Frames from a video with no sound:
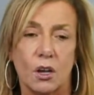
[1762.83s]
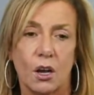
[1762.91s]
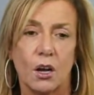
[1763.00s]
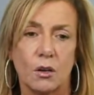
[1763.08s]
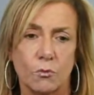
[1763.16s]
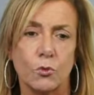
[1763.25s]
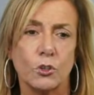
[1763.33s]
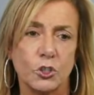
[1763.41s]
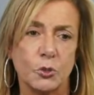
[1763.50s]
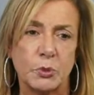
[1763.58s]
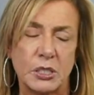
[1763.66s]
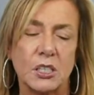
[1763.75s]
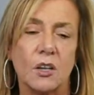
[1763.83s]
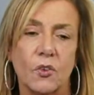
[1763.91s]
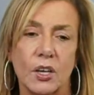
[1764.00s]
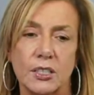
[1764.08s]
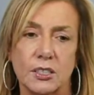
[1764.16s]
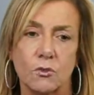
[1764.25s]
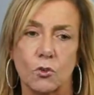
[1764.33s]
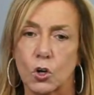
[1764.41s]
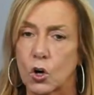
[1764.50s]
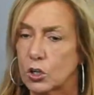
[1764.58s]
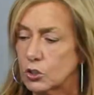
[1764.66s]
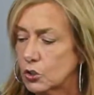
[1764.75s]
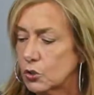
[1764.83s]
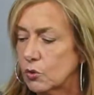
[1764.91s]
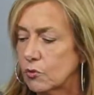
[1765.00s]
real specifics in regard to